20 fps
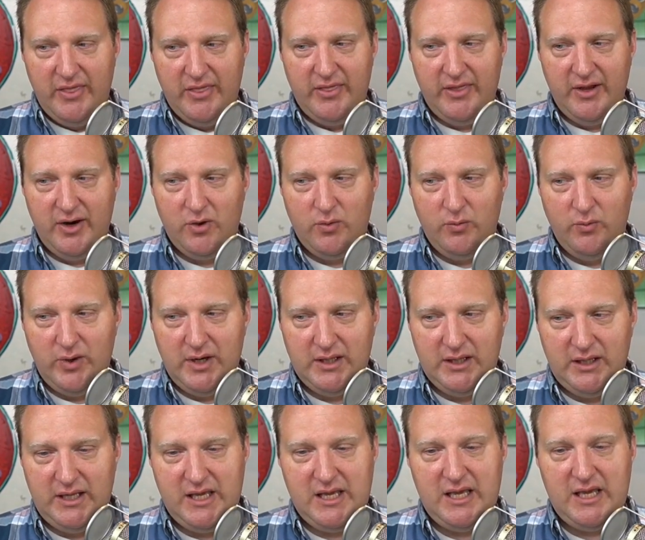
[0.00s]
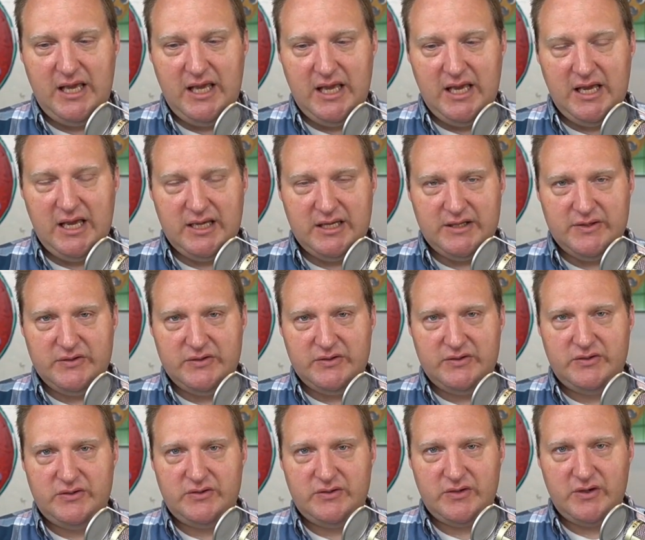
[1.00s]
there really
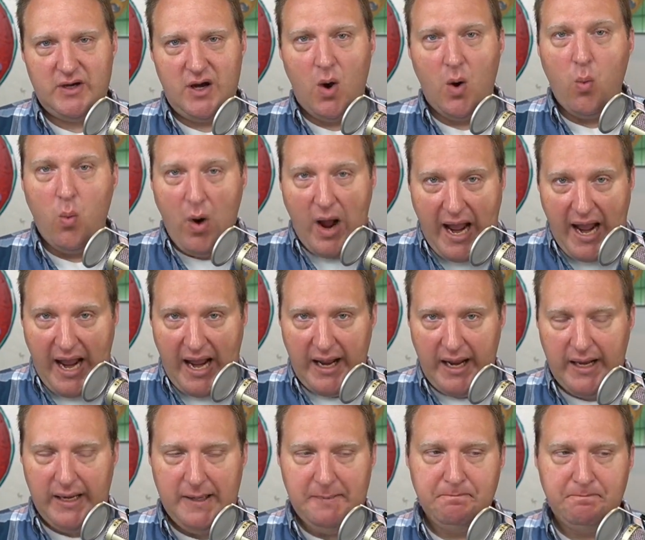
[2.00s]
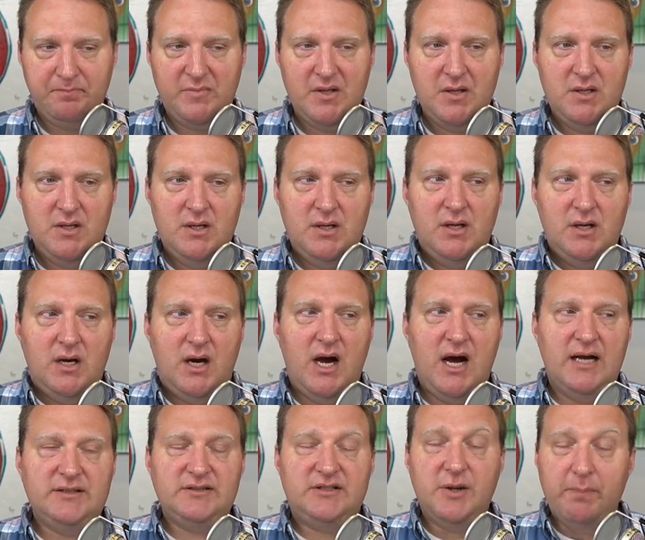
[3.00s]
is a way
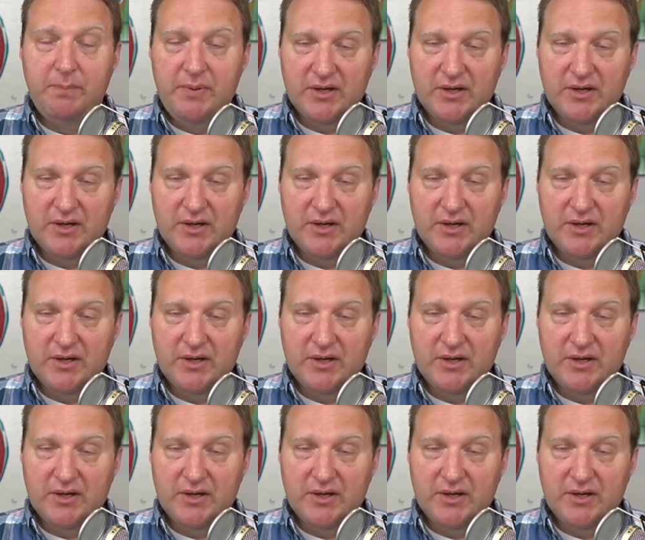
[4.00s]
uh, to